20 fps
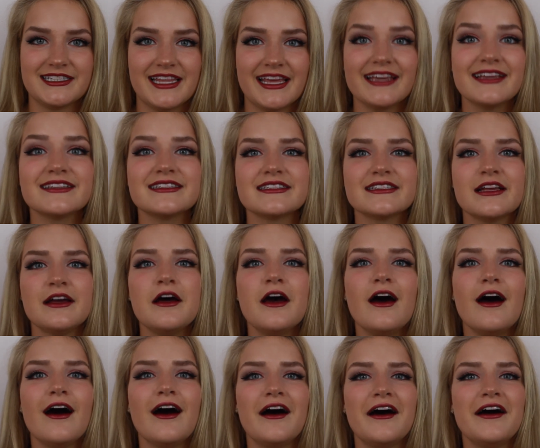Thanks.
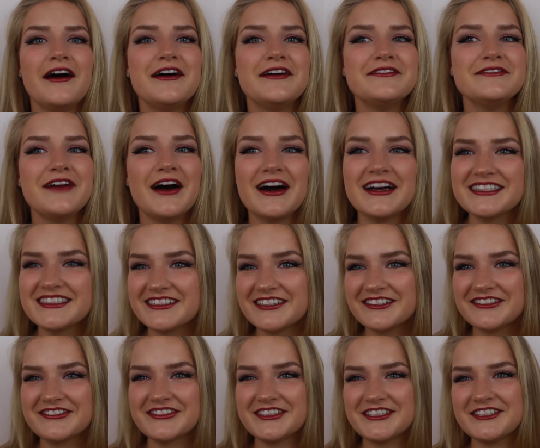Also,
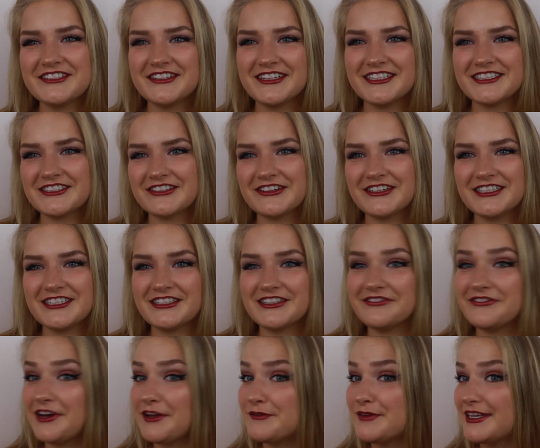if you enjoyed, you
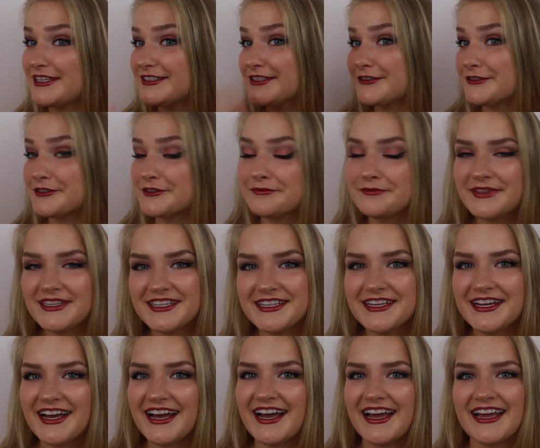can follow me on social
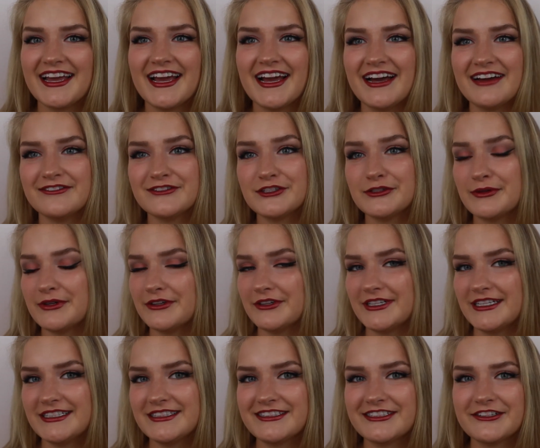media. I have Twitter
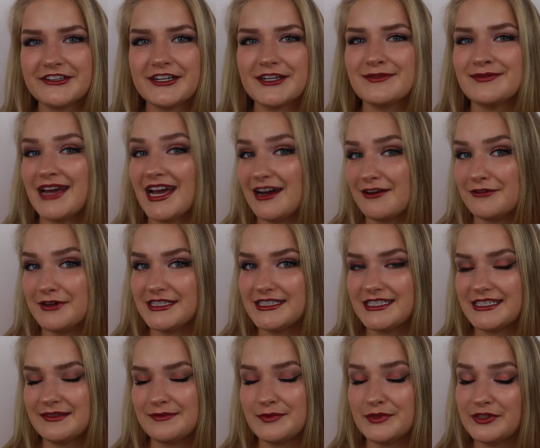and Instagram at
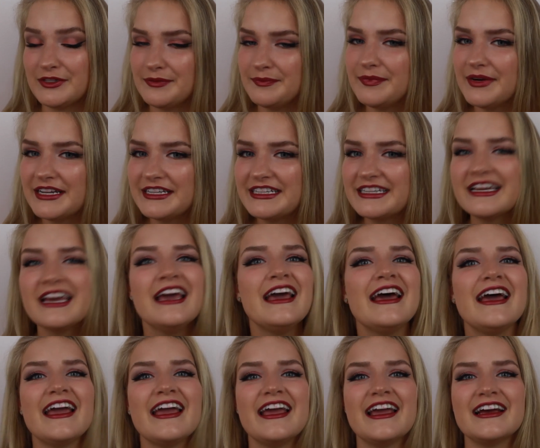YTBeautyBunny,
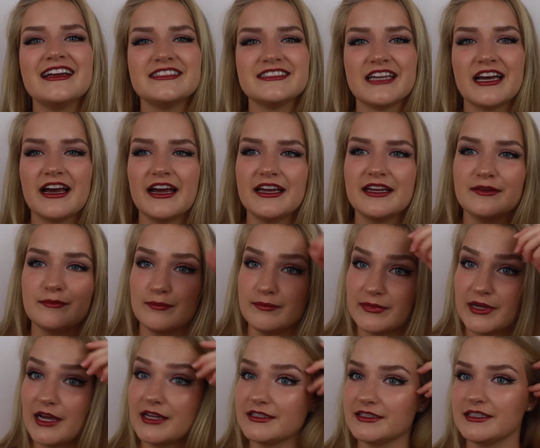and I
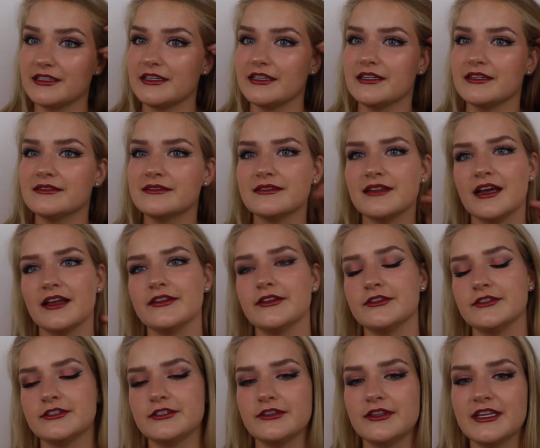am constantly on
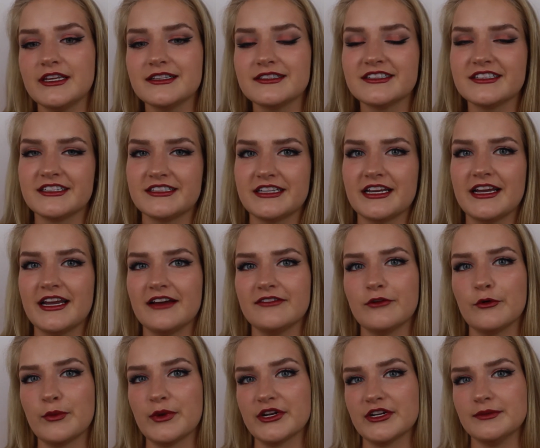those two things because I have
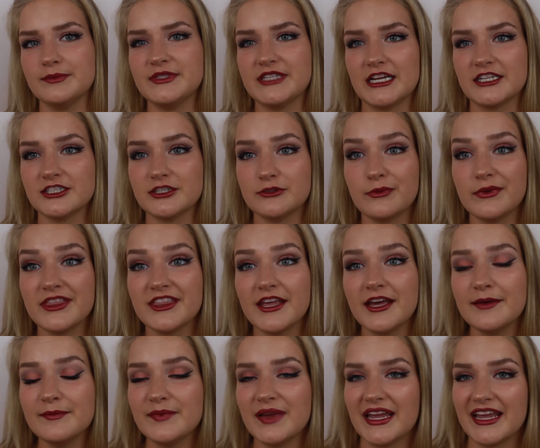a weird obsession with
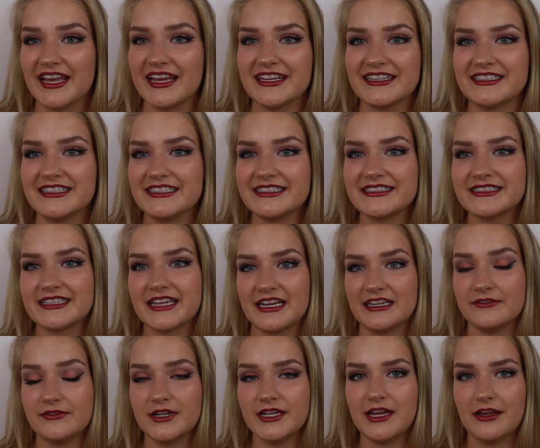them and it's
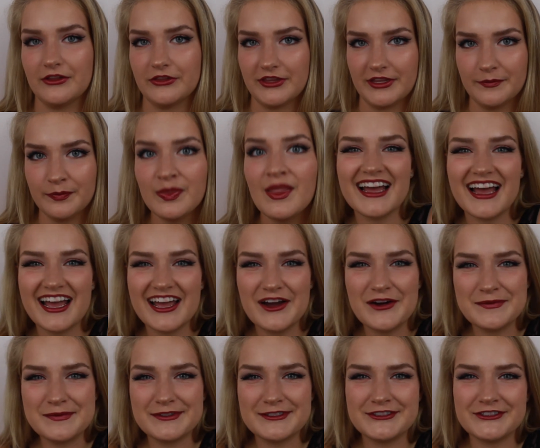kind of unhealthy. I
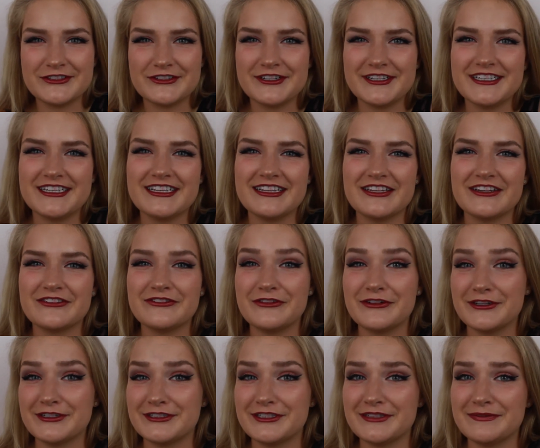hope you enjoyed. Look
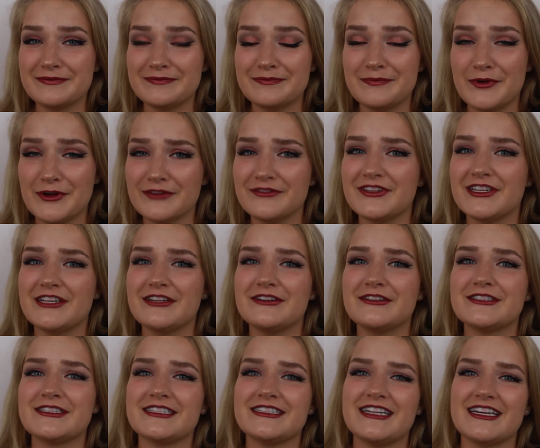forward to more
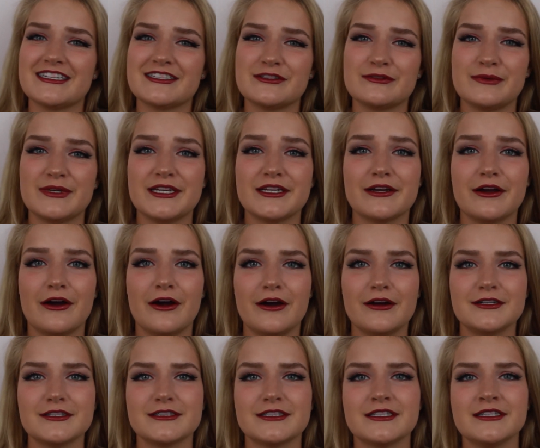videos next week.
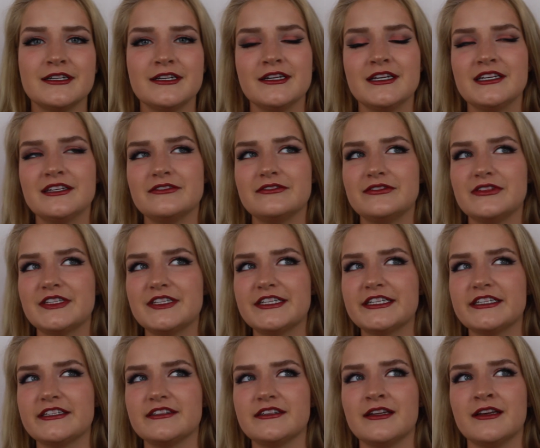Art,
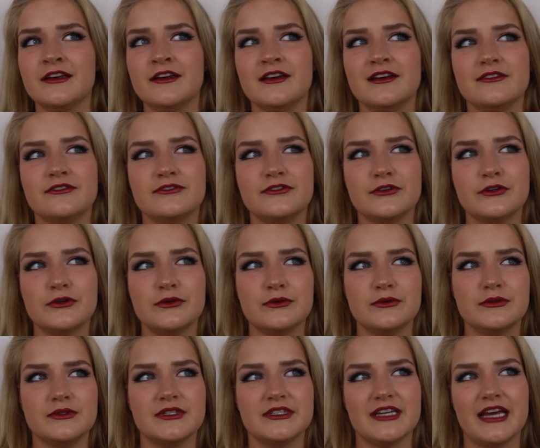vegan,
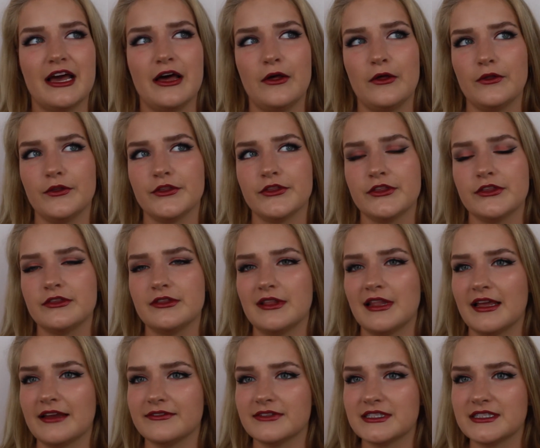food, health,
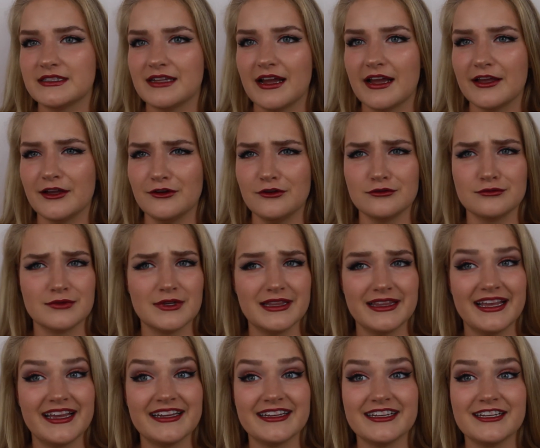lifestyle
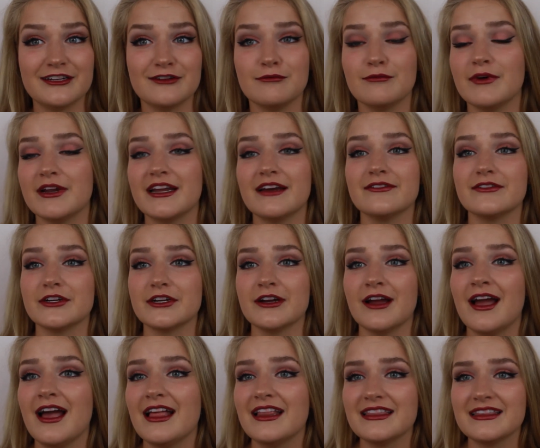related, whatever.
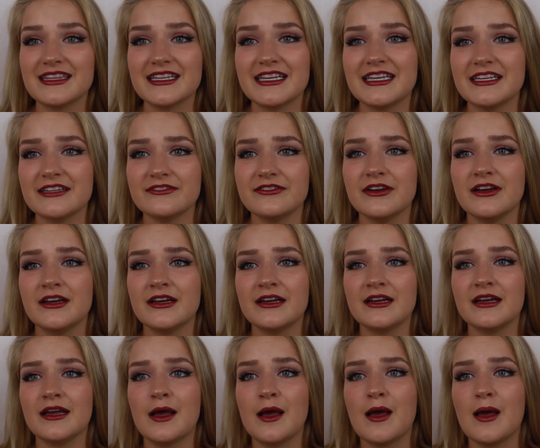Leave
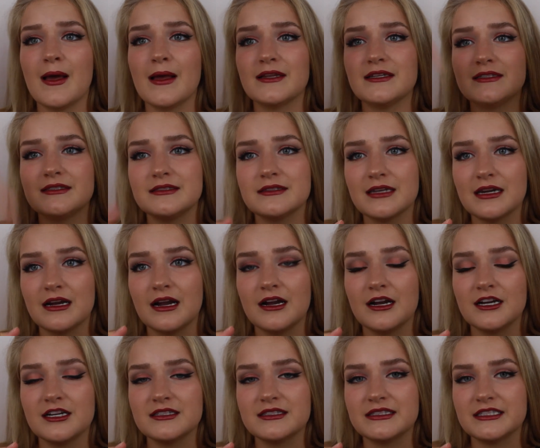
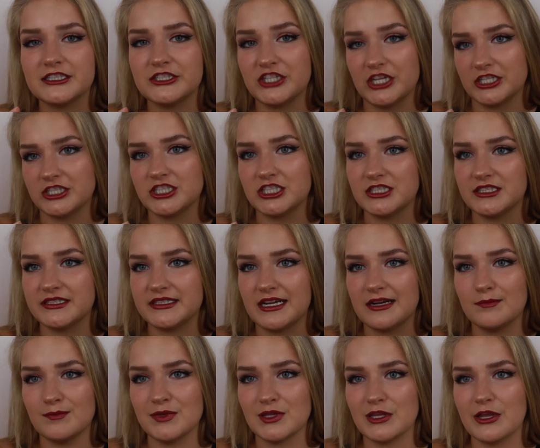suggestions
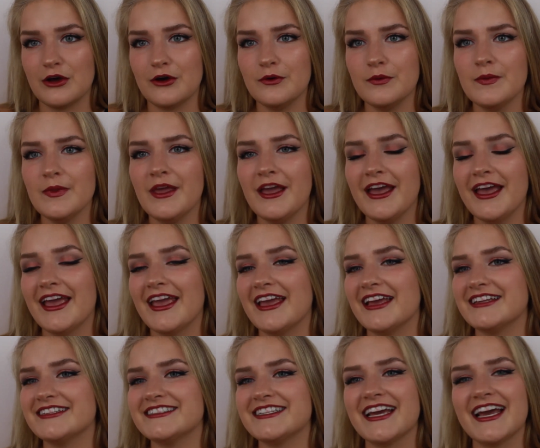down below.
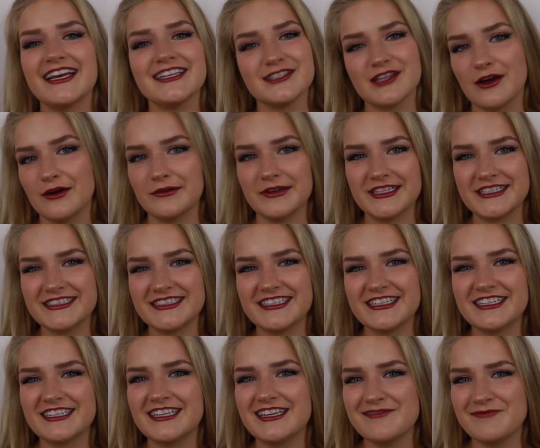And as always,
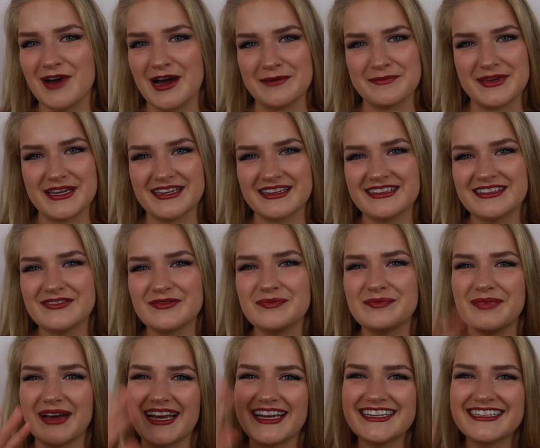keep popping.
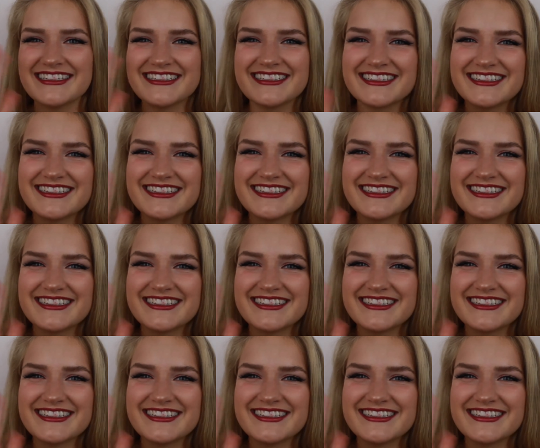Bye.